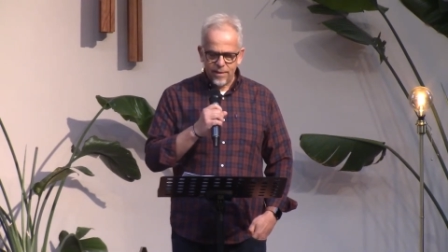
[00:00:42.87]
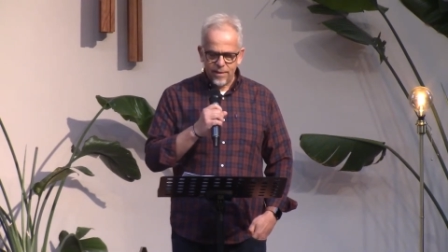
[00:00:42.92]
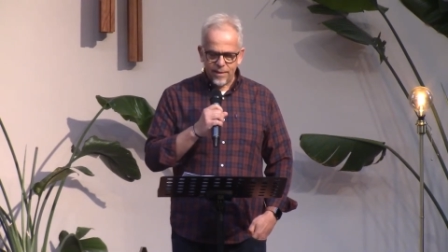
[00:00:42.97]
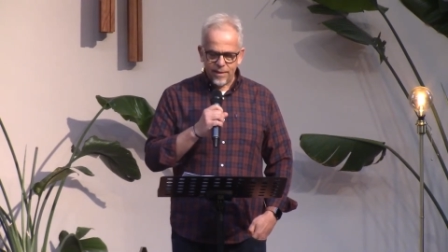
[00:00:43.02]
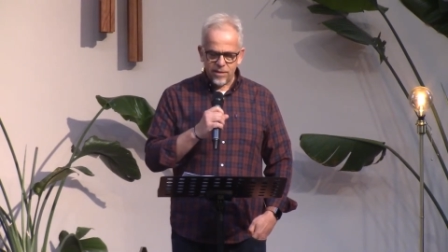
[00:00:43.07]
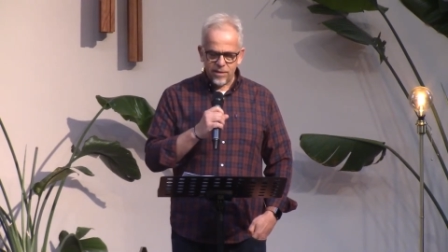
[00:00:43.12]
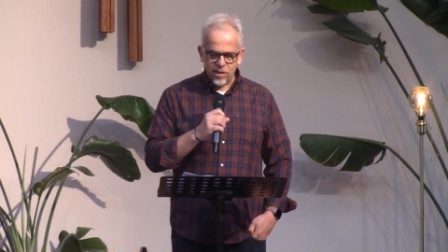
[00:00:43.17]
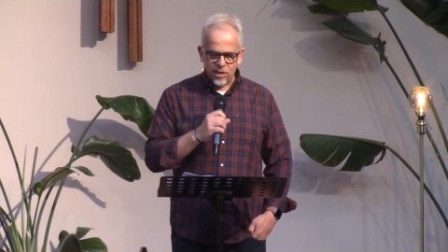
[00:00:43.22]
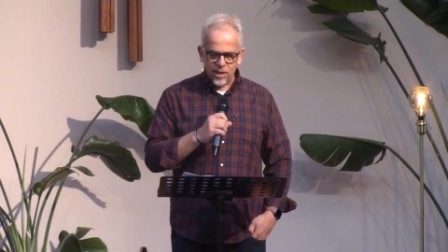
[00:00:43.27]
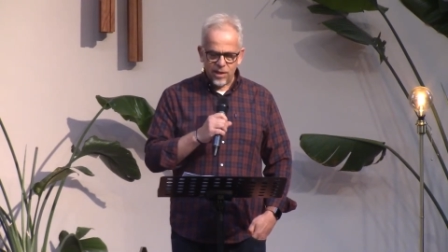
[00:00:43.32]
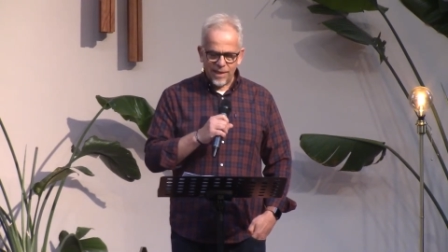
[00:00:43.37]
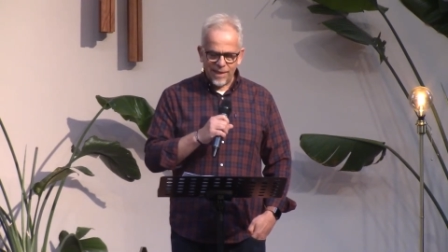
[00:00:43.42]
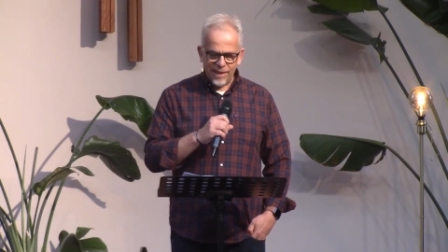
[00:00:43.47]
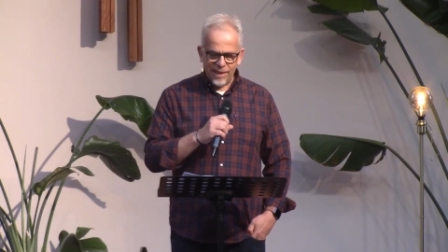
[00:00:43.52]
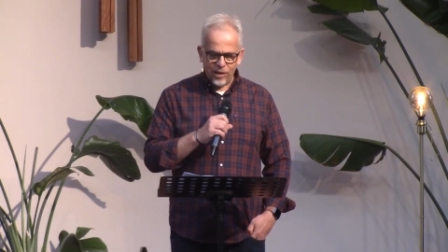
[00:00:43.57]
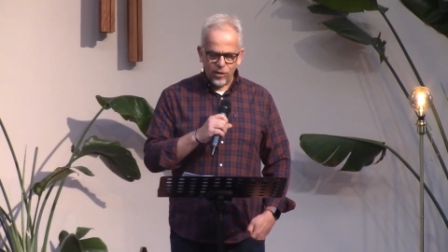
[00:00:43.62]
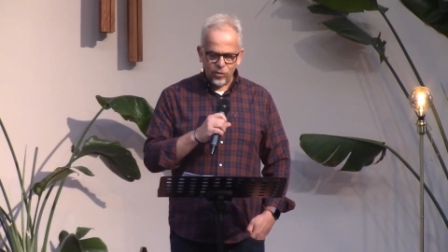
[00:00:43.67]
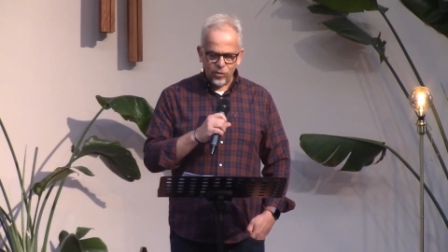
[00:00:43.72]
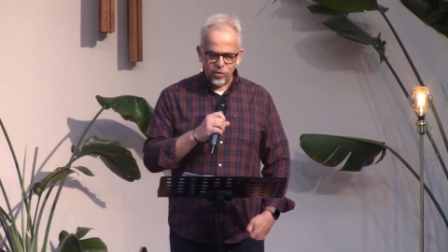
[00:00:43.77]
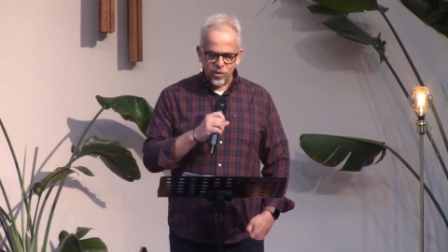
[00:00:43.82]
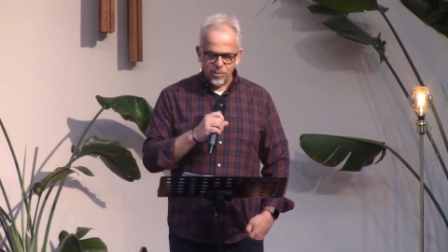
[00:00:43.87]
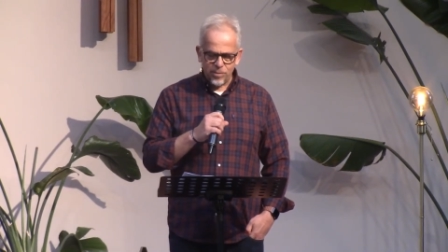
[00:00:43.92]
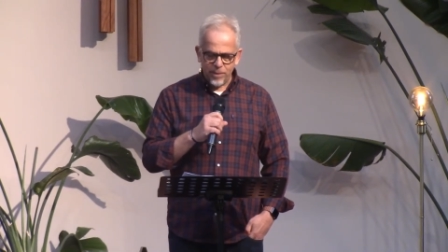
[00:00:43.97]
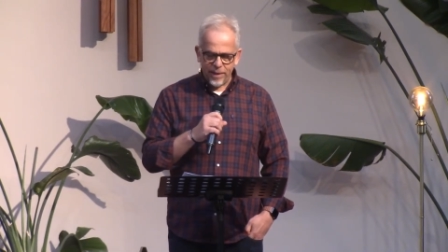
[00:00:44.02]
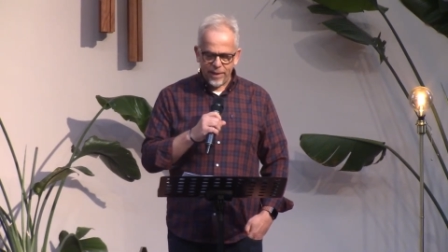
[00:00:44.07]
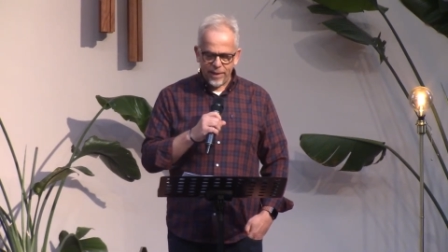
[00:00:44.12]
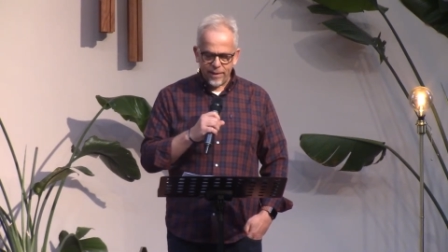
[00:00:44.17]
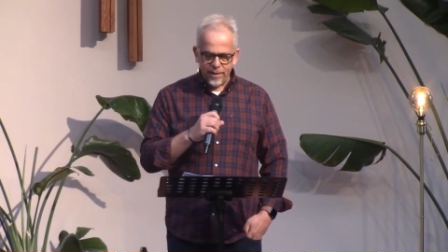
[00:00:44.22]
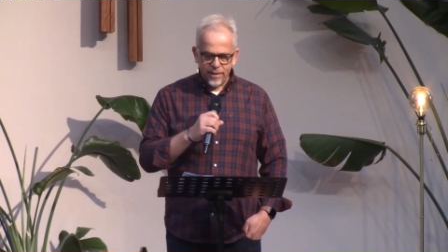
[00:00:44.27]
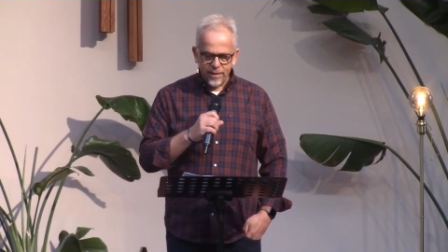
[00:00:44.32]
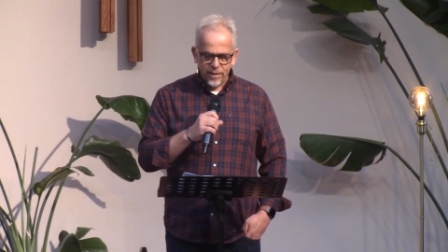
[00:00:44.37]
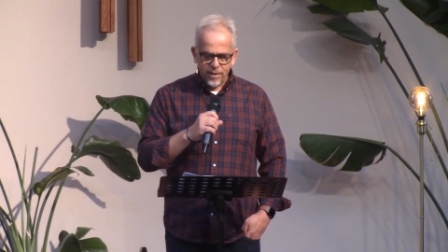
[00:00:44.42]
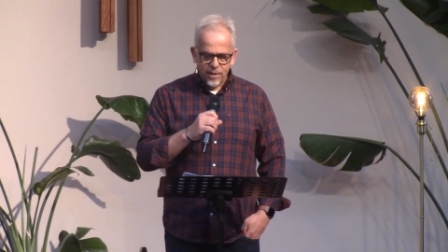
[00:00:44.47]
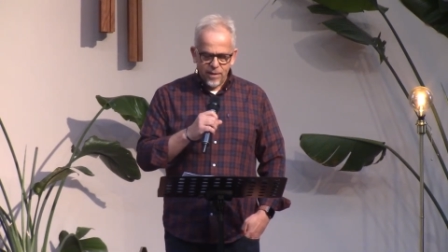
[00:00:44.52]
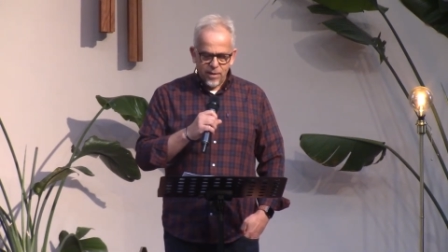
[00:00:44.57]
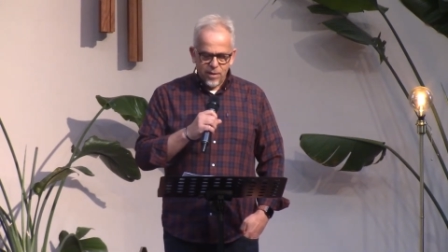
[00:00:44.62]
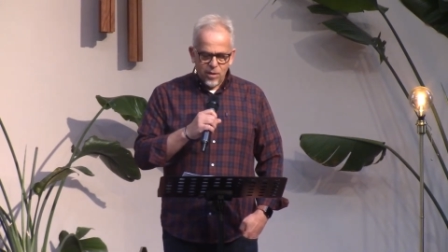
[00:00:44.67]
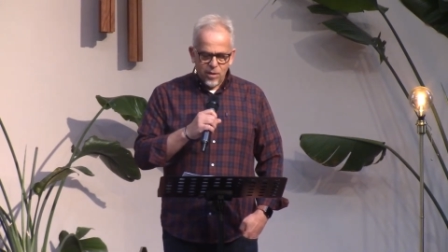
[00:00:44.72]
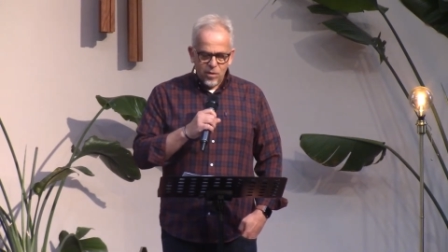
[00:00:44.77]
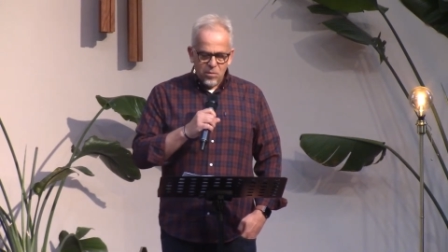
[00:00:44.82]
that's kind of clinging on to me.
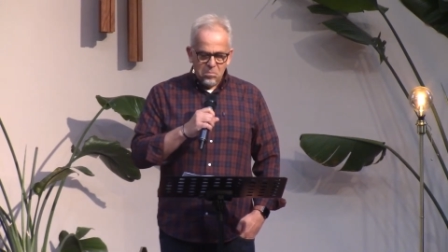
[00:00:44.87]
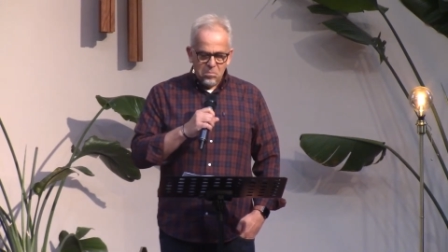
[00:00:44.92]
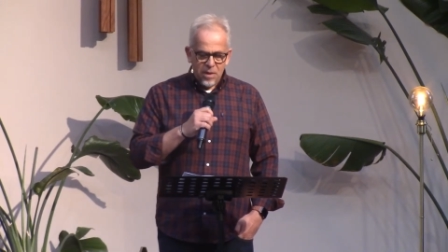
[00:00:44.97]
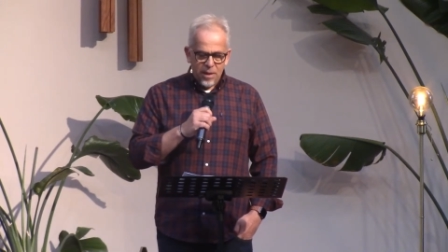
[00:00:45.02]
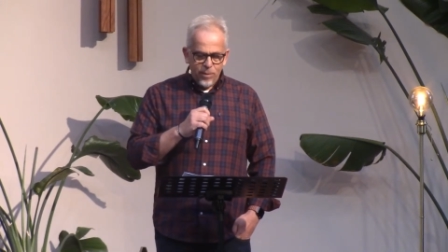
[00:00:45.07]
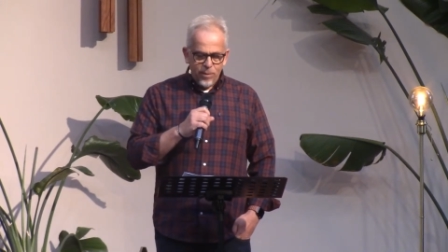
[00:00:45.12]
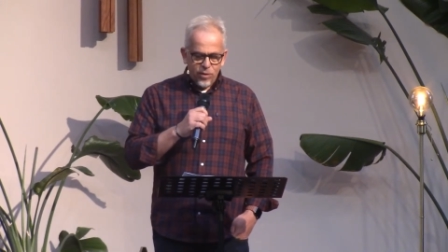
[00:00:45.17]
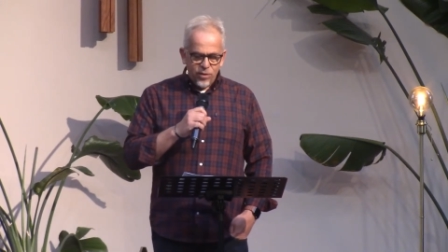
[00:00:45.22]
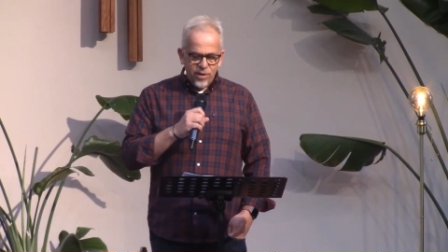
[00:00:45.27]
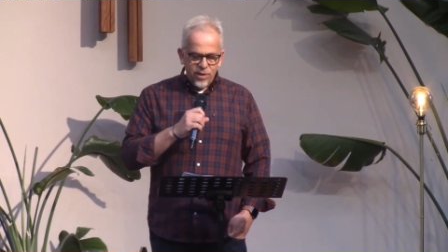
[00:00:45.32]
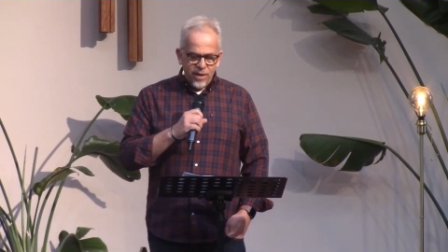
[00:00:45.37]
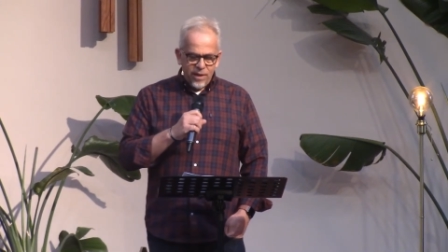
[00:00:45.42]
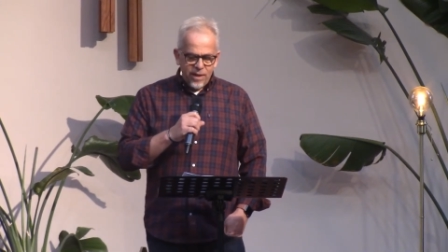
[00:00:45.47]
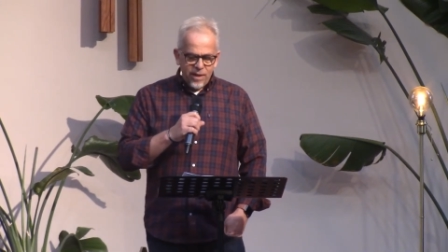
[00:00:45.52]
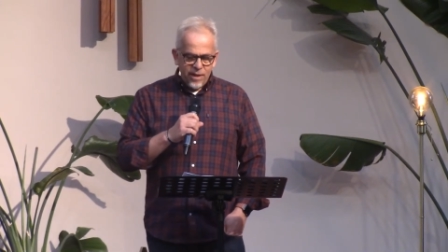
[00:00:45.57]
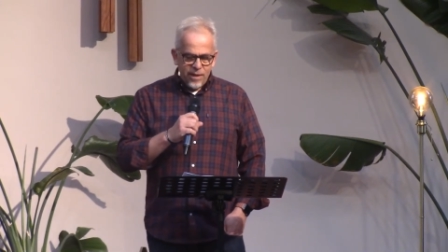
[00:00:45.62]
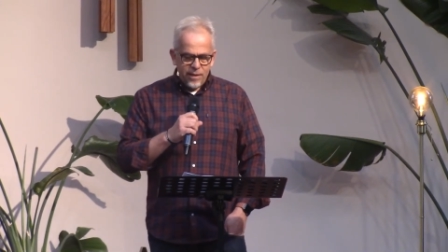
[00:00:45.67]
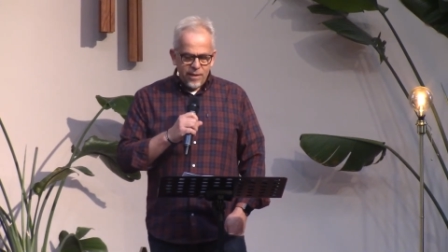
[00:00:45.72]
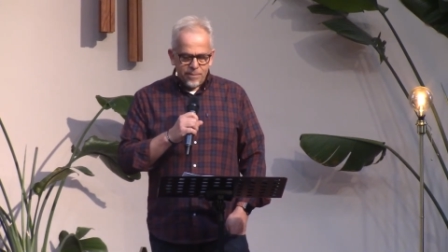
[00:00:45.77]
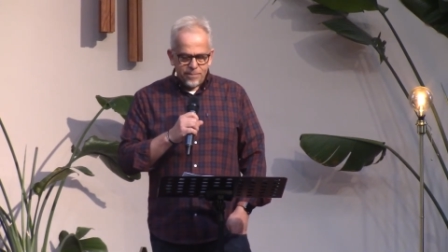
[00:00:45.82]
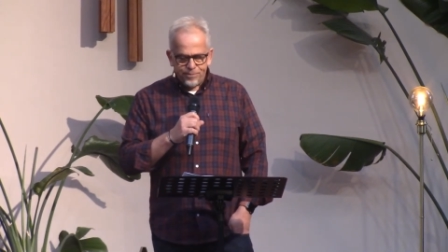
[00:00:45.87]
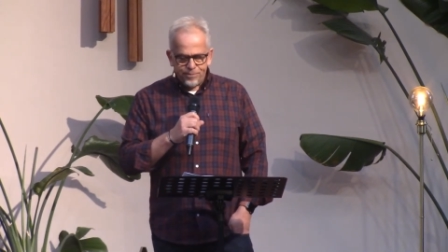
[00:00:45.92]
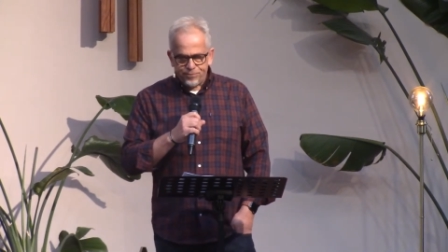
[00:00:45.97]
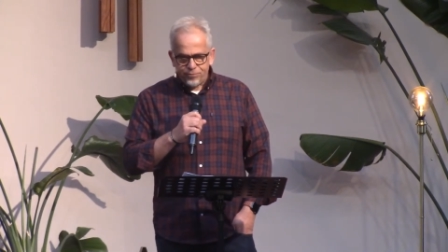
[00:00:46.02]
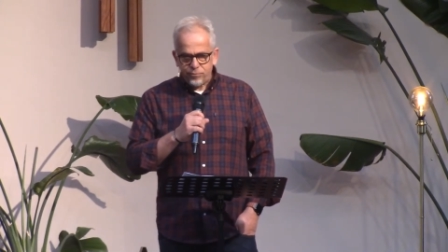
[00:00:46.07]
Maybe you're thinking,